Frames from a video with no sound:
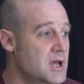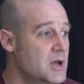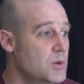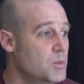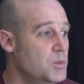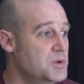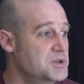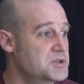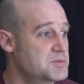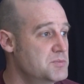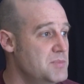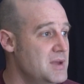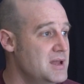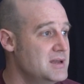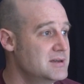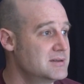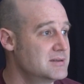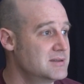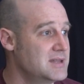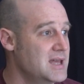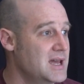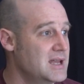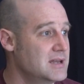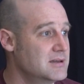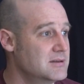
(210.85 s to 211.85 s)
which meant
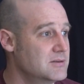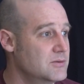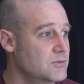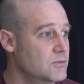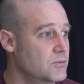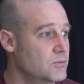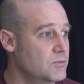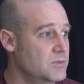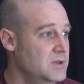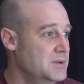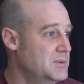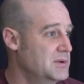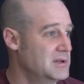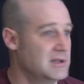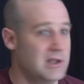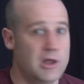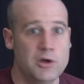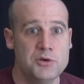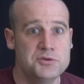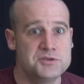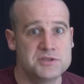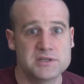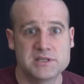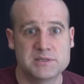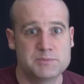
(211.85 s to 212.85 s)
that there were
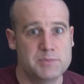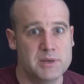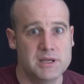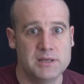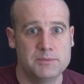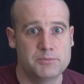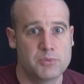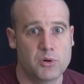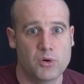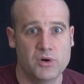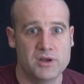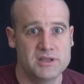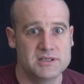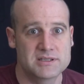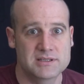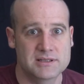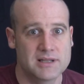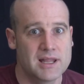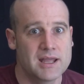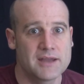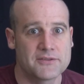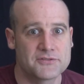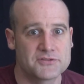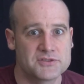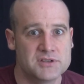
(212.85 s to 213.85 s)
loads of speed points
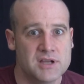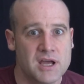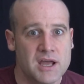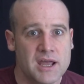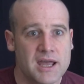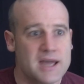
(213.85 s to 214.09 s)
left.